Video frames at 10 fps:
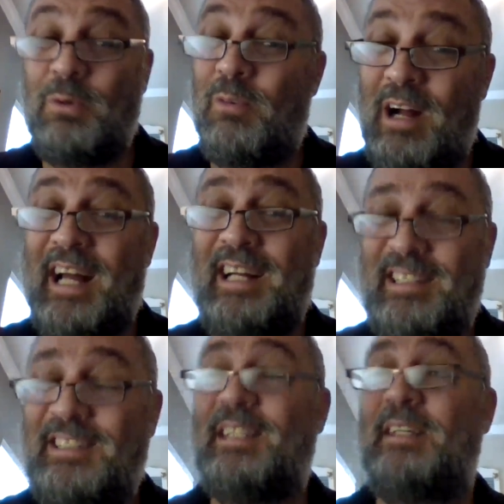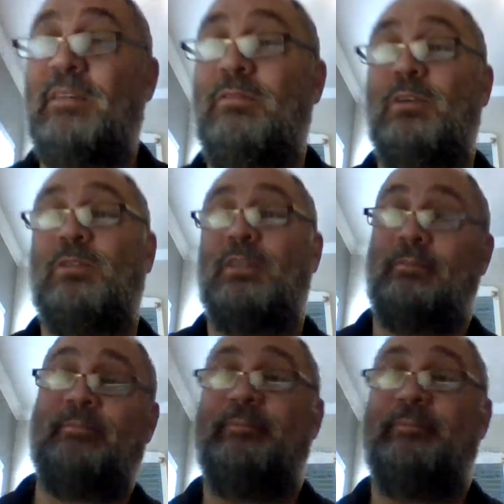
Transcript: were right. You did confuse it.